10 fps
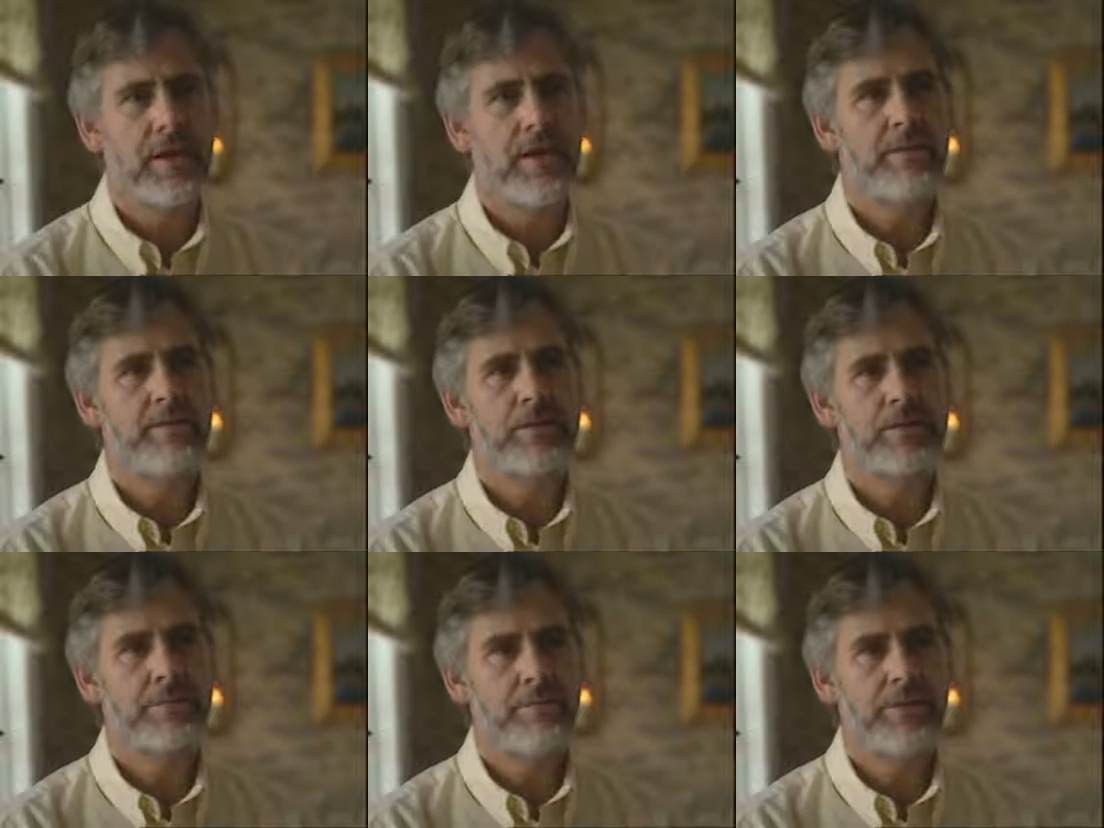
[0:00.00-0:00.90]
And at
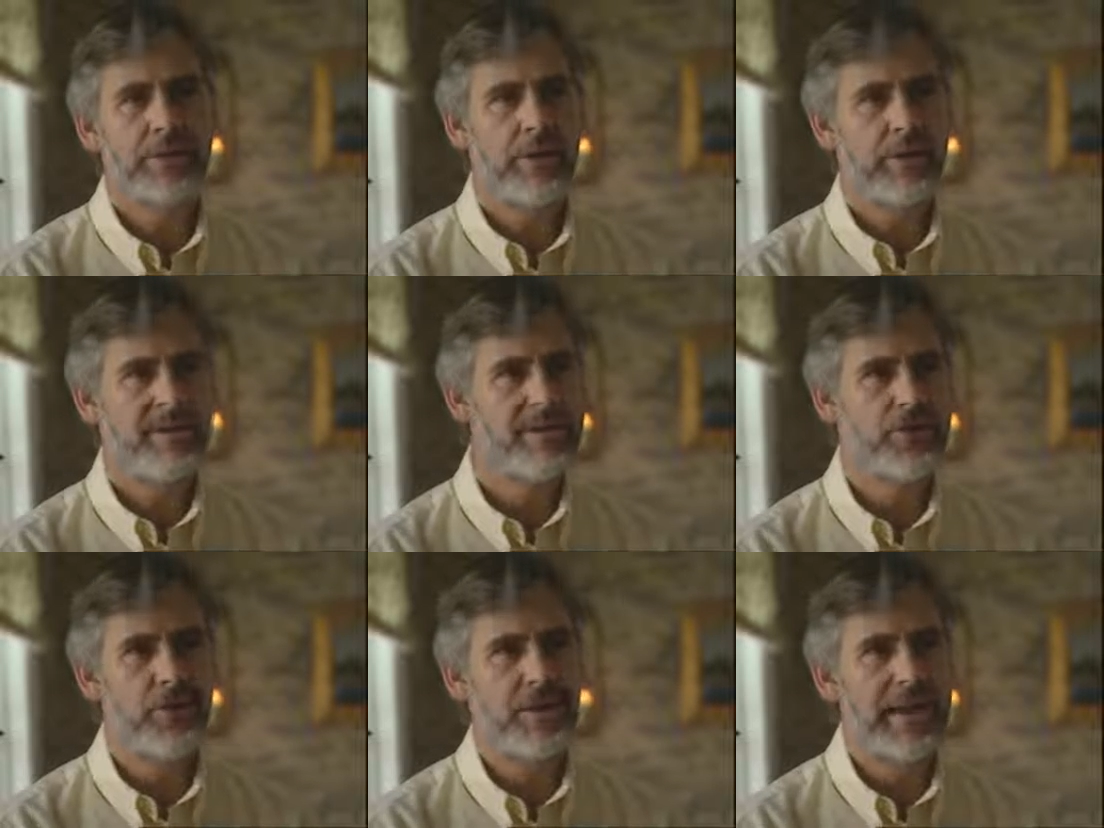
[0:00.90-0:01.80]
first people think, well, this is
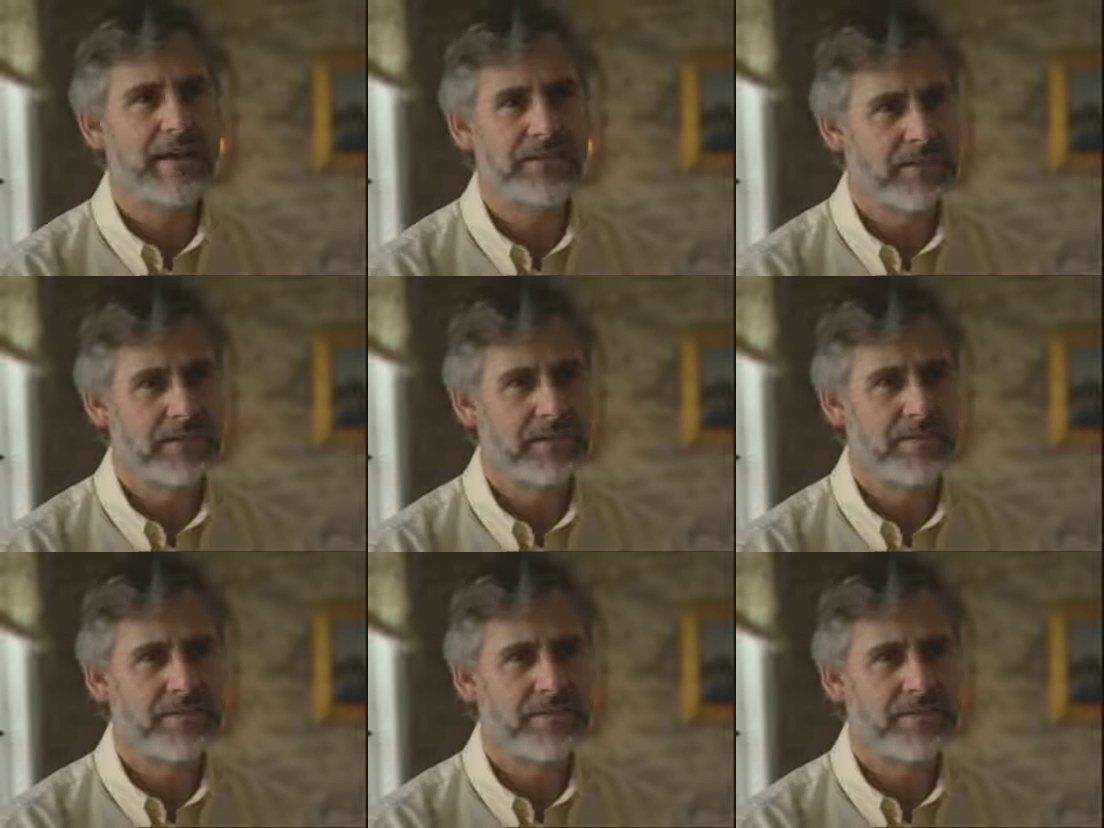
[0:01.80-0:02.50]
not relaxing.